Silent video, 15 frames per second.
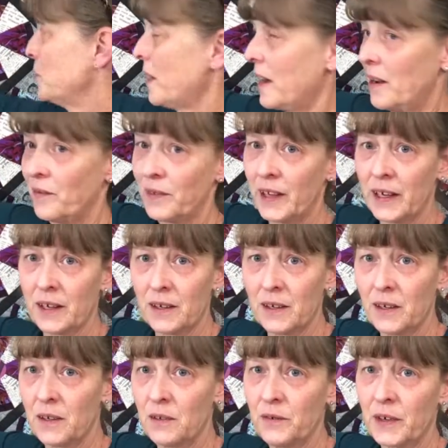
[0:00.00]
have like
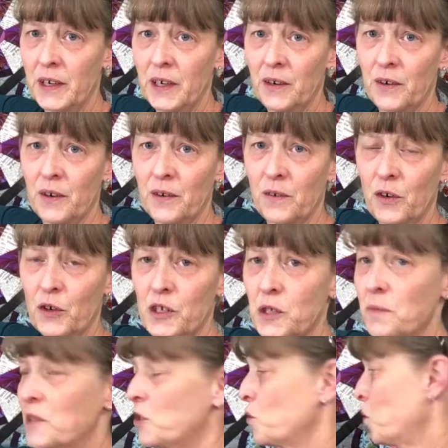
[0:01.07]
over here a
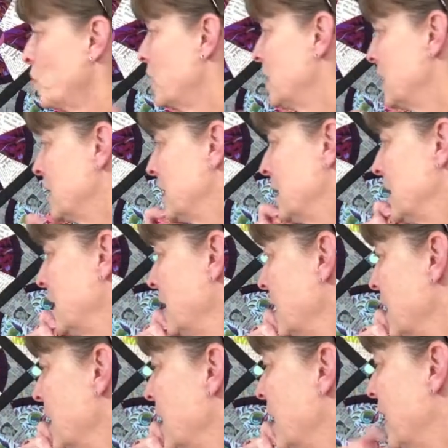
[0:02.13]
Christmas one.
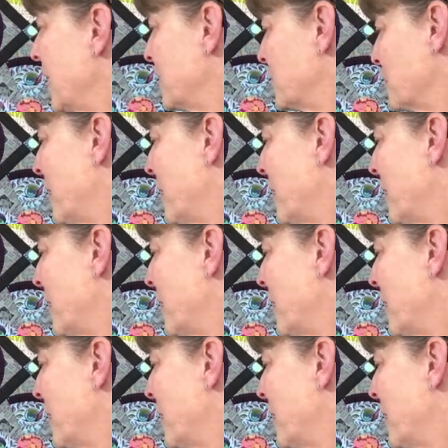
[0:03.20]
I have some